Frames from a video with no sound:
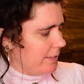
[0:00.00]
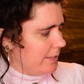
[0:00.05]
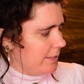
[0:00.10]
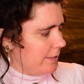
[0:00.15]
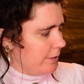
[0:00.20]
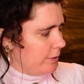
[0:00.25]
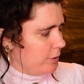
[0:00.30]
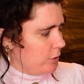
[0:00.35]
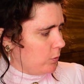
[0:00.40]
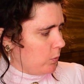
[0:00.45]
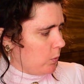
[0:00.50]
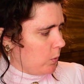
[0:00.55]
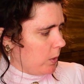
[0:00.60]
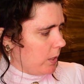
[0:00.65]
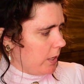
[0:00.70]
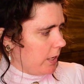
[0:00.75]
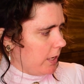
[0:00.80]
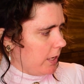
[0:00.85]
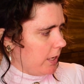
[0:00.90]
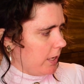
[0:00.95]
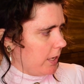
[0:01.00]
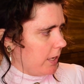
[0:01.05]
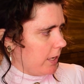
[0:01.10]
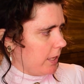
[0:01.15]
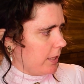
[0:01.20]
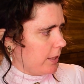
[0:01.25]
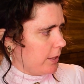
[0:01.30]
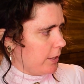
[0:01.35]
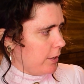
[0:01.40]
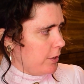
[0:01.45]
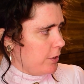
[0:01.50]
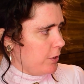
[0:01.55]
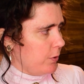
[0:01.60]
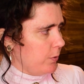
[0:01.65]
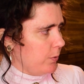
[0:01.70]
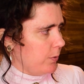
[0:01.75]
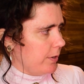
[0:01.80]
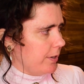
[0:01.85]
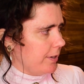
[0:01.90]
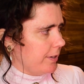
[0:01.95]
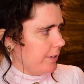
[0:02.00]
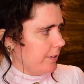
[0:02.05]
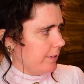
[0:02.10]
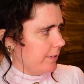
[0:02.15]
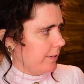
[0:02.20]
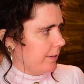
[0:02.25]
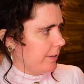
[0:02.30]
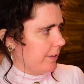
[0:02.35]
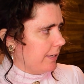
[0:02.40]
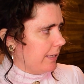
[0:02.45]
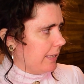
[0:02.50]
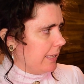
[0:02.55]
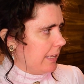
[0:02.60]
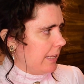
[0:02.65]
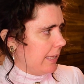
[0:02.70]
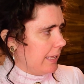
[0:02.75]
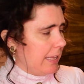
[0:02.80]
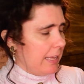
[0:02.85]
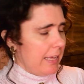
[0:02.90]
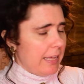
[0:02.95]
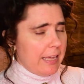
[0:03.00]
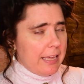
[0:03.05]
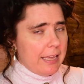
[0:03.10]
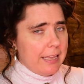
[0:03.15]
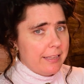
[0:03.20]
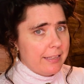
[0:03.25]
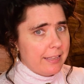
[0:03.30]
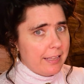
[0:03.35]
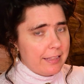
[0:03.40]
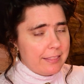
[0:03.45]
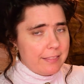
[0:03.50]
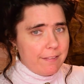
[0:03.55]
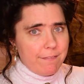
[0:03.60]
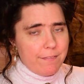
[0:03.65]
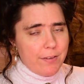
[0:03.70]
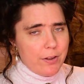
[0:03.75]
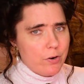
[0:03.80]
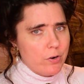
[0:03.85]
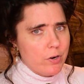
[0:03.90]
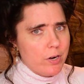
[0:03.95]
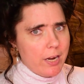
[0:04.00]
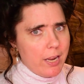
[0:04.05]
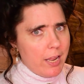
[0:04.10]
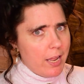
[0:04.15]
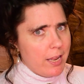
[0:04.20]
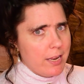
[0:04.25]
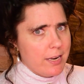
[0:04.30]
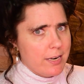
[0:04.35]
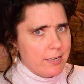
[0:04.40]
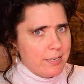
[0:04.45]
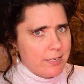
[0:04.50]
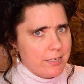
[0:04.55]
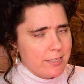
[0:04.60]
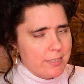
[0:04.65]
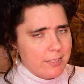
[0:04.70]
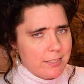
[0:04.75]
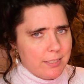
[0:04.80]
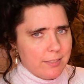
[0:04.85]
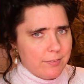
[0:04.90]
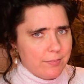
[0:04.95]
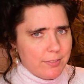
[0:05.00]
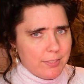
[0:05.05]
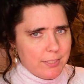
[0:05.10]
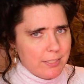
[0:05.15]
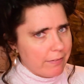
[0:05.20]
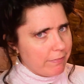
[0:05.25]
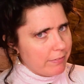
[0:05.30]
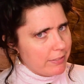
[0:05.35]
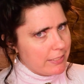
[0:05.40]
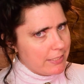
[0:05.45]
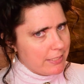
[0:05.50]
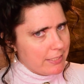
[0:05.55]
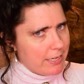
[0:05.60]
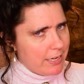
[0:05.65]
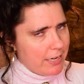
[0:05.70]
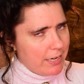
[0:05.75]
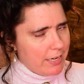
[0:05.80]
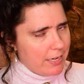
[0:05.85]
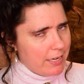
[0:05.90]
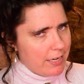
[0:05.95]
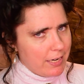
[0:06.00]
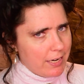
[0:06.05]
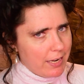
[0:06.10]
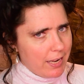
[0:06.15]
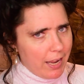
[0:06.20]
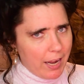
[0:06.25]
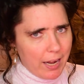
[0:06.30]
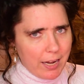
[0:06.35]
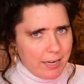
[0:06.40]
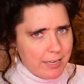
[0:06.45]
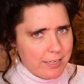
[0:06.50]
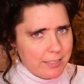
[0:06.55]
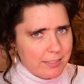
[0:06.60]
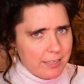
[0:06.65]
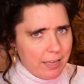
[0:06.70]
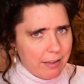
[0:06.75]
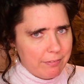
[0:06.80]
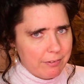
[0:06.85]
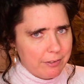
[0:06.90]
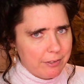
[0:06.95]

to join the Union at the very end of 1787.